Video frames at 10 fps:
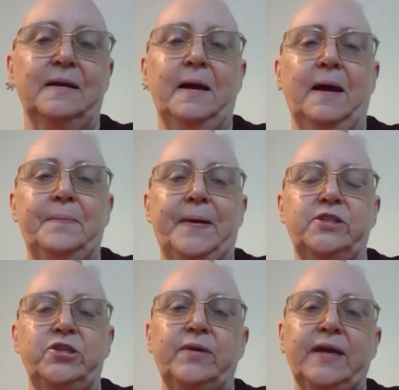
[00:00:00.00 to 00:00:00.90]
Uh,
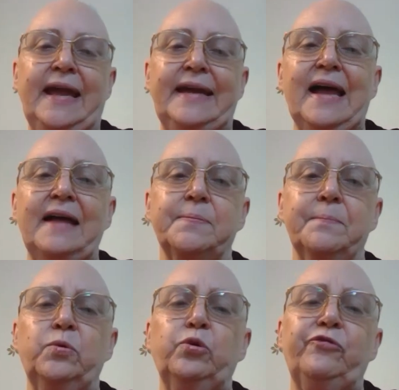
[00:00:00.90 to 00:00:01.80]
but you cannot
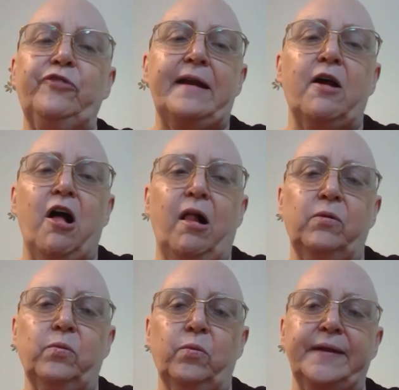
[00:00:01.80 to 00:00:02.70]
move at
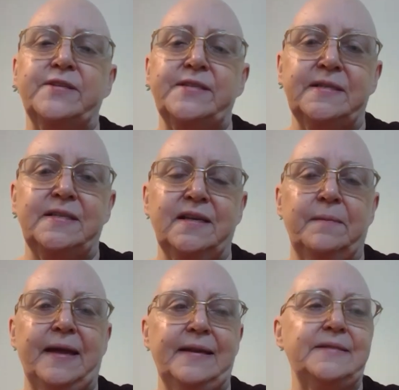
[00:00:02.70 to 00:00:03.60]
all when you're sitting
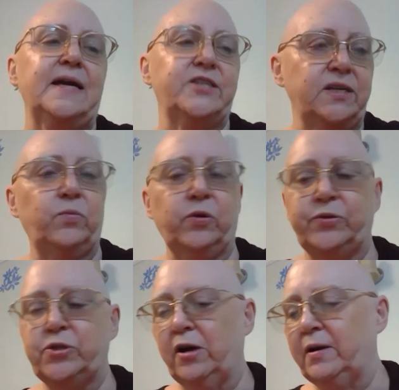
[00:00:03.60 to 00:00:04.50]
in meditation. We'll
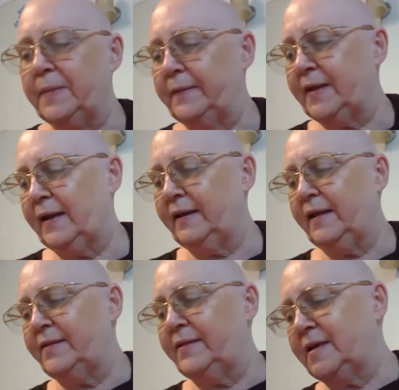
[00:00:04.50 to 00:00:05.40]
talk about that
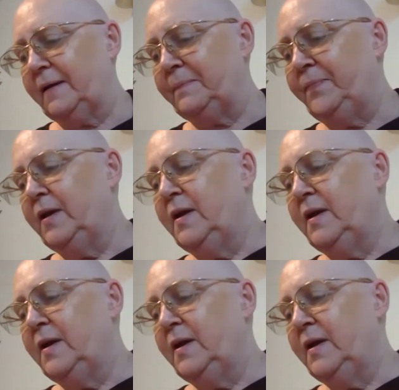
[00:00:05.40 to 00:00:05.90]
another time.